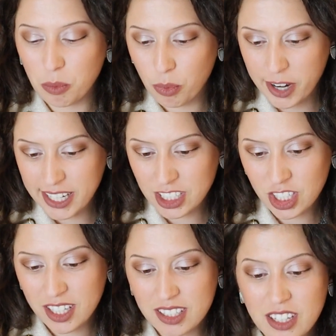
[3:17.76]
the
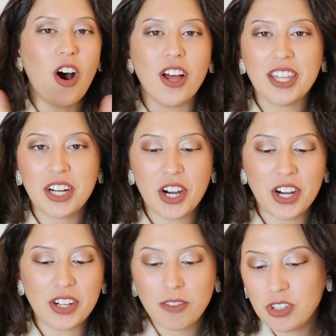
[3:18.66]
branches. All in
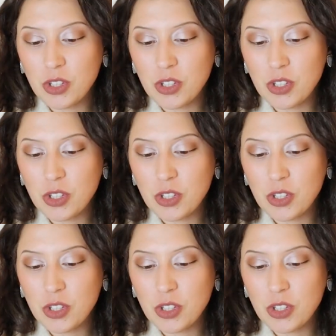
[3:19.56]
all,